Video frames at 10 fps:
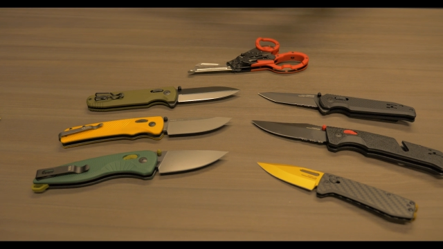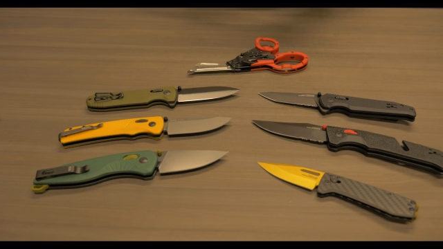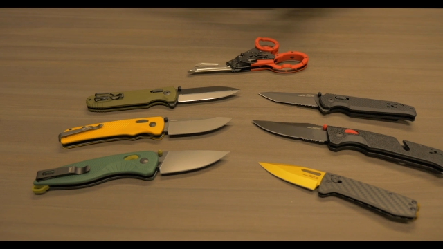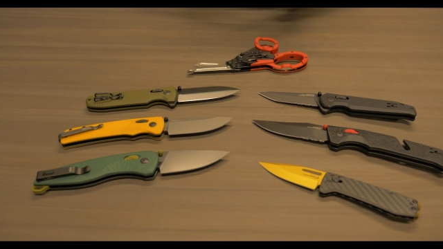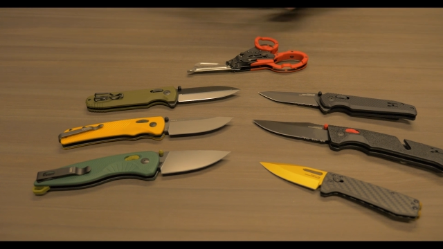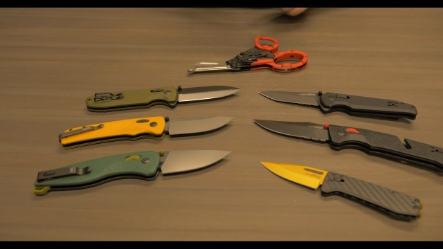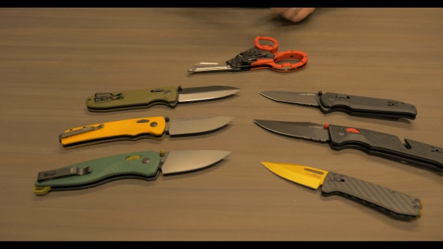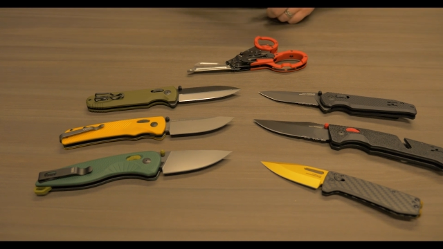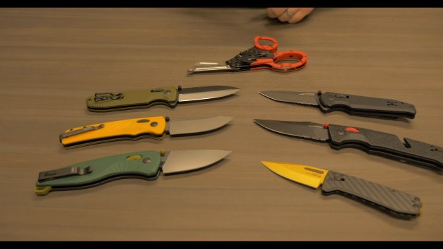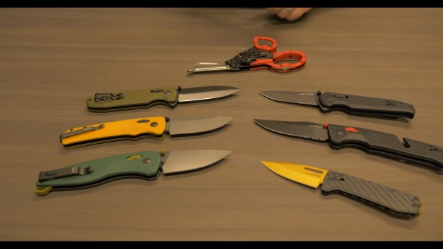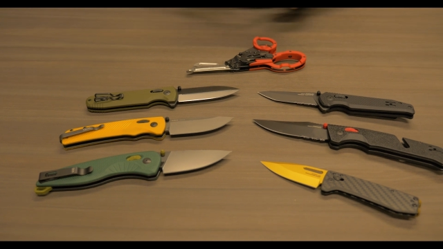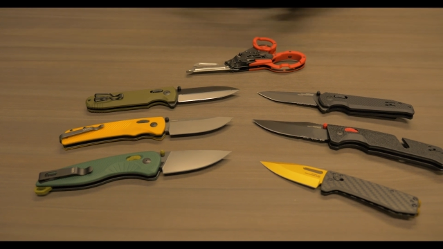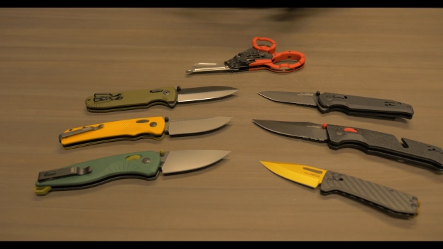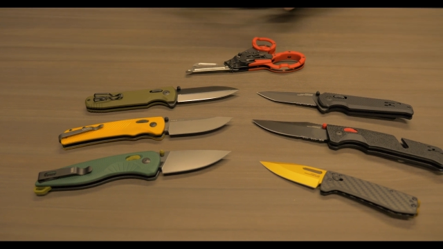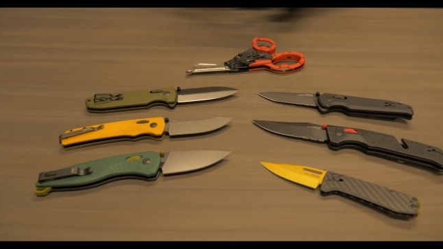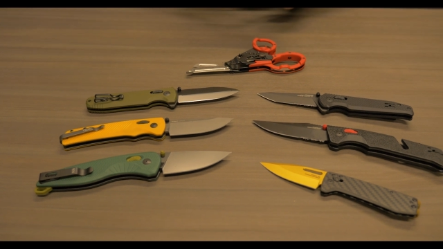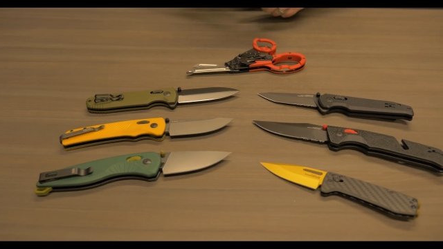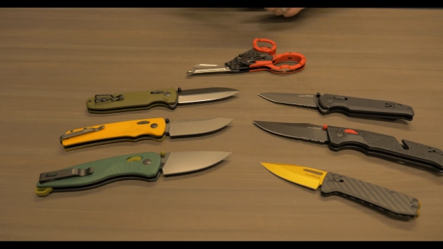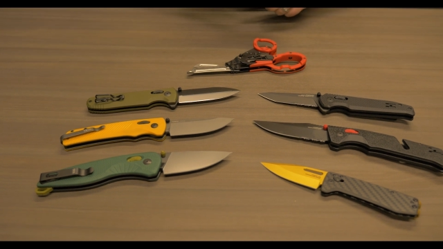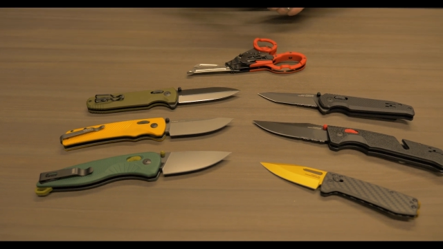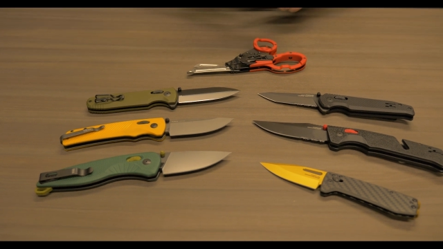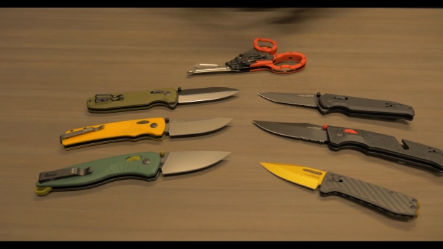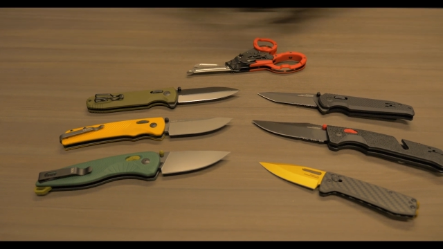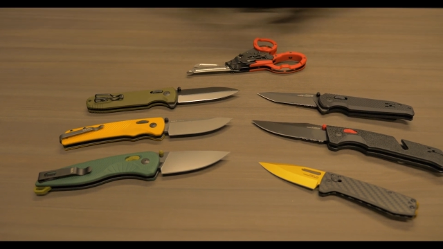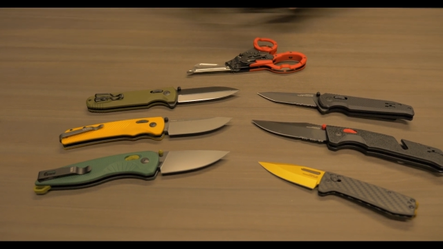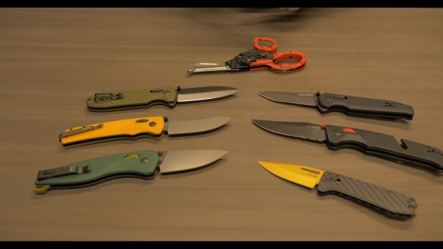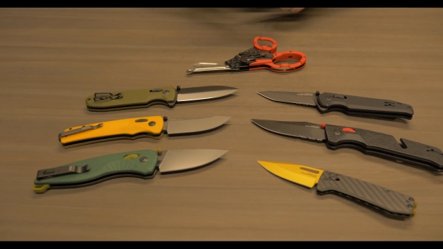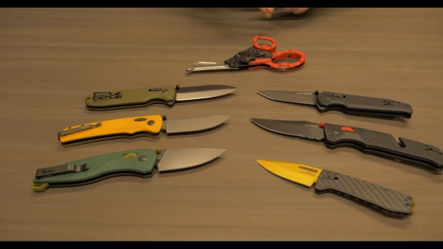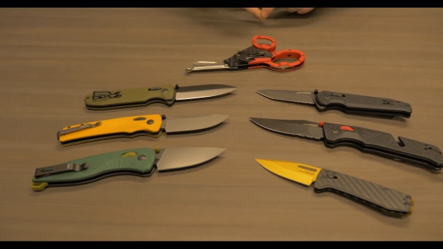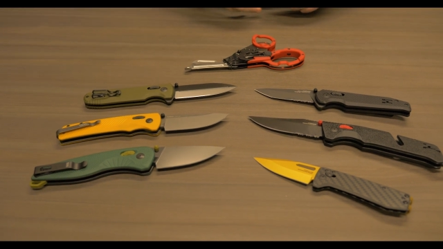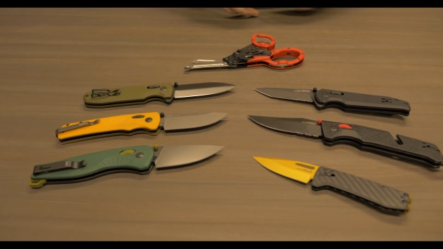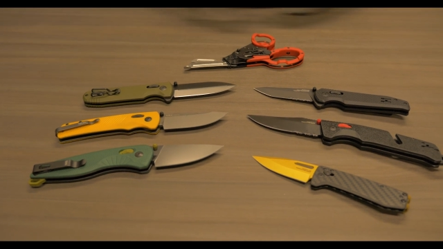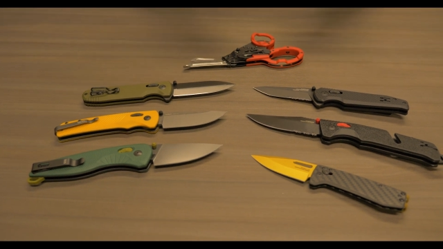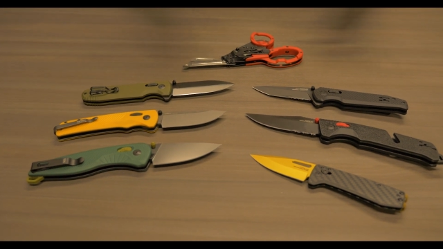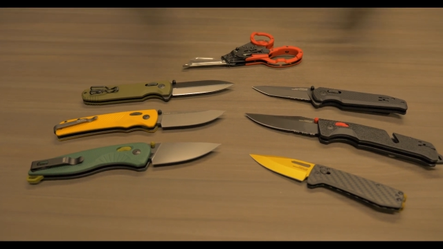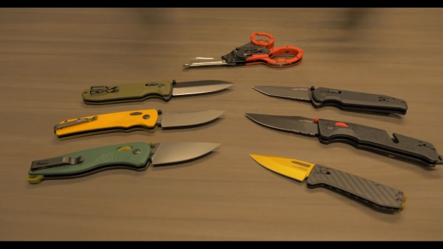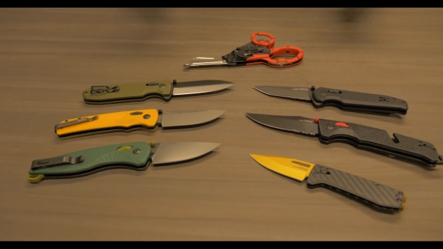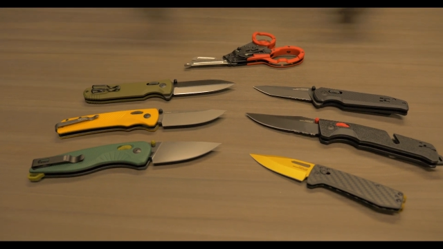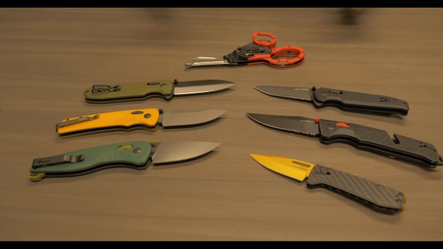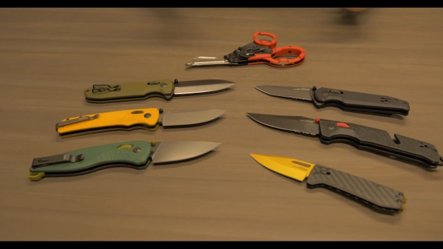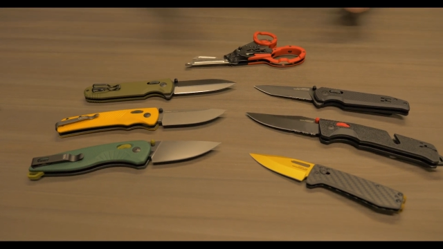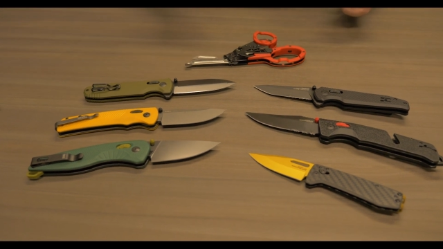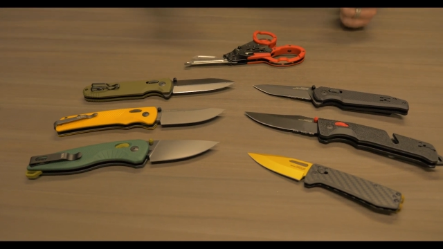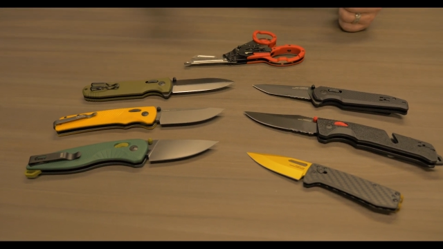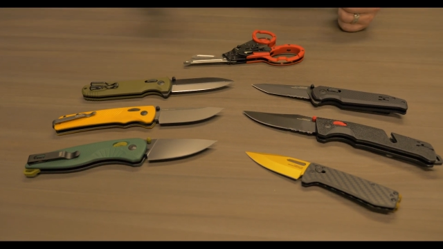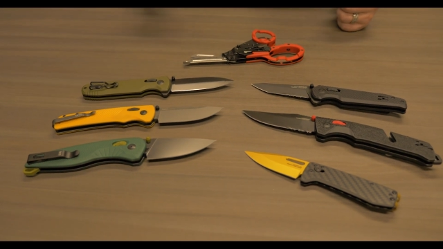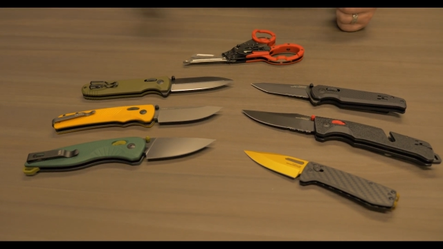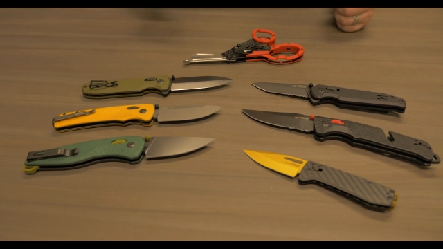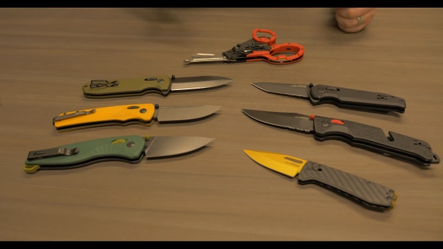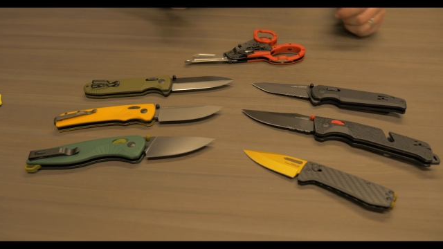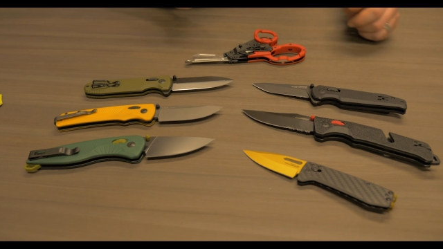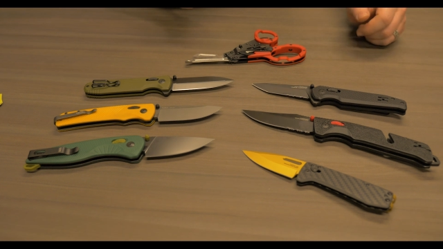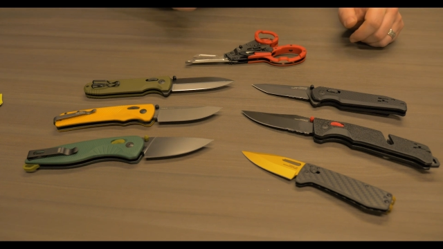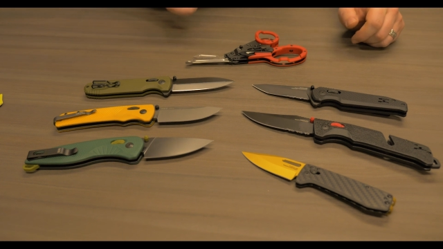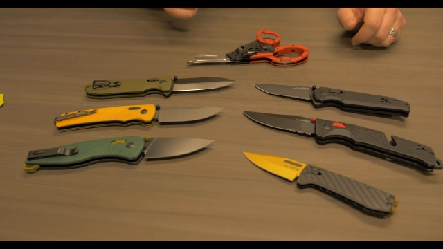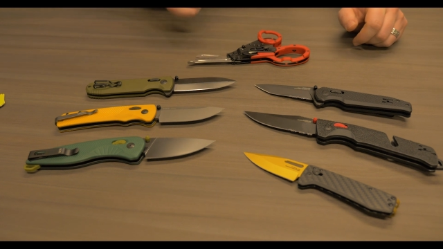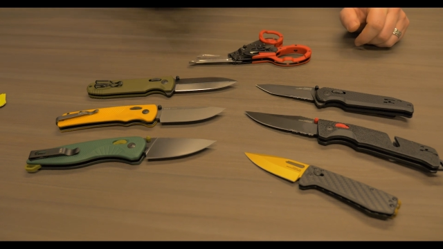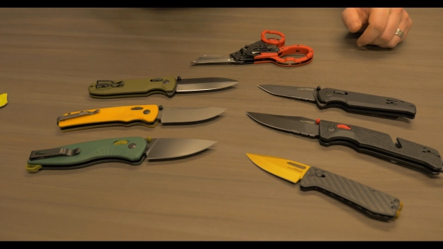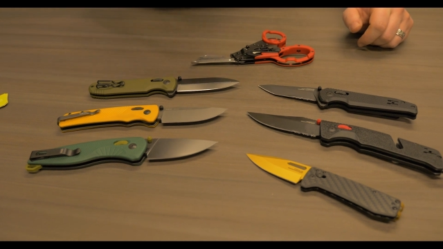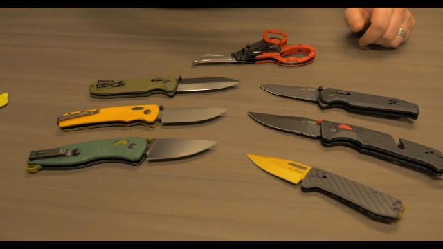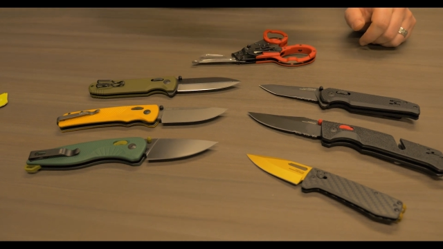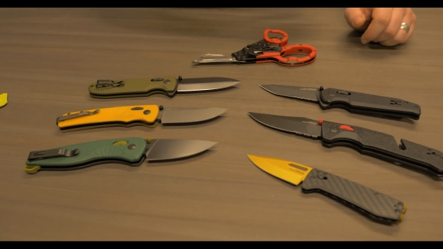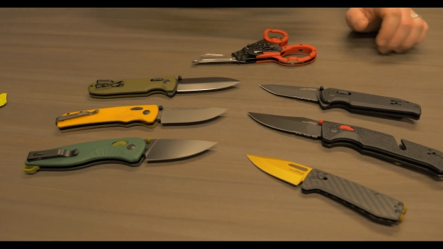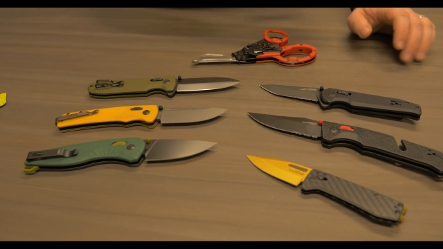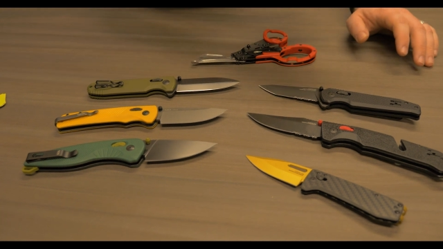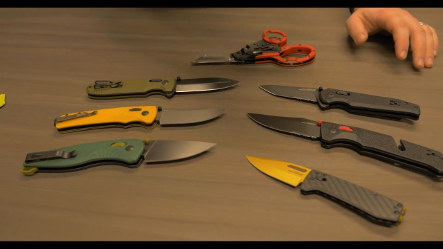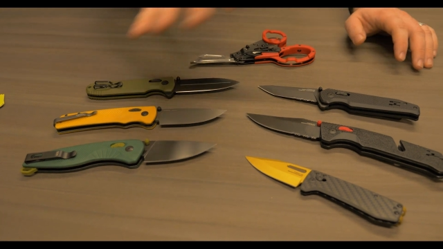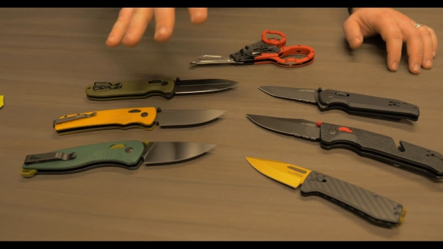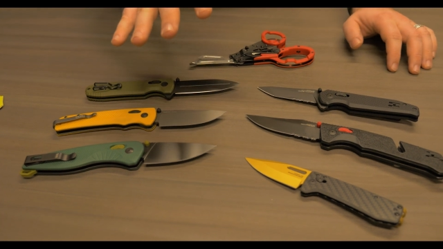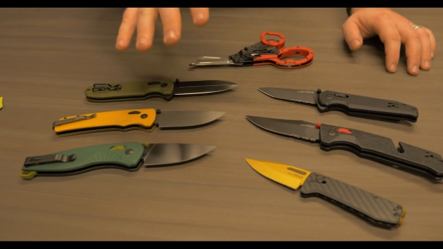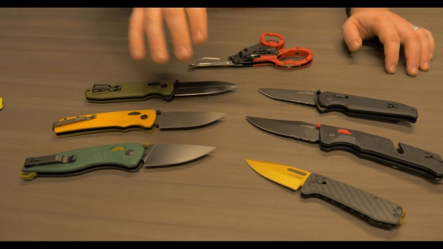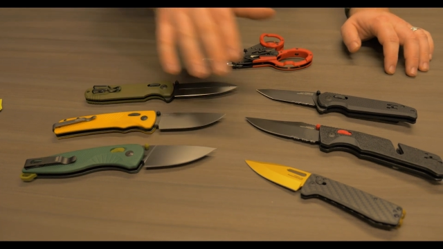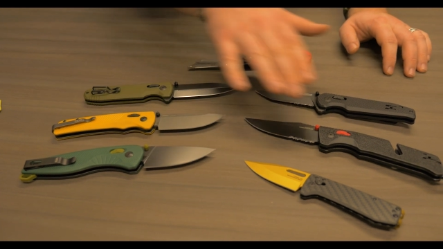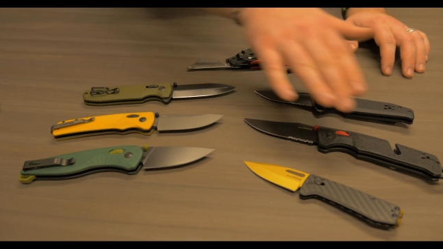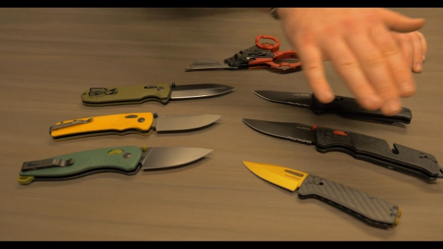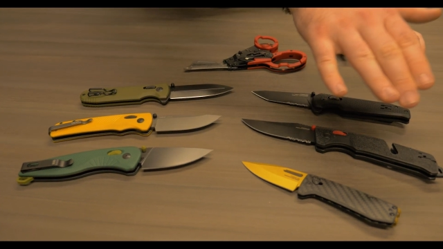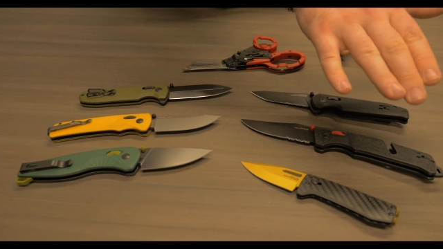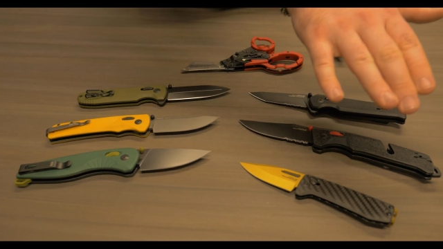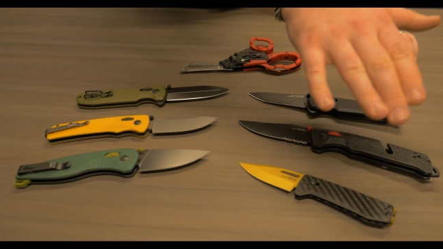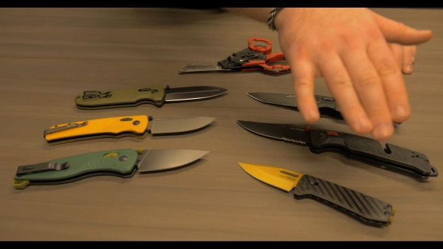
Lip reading: Nobody's mouth can be seen.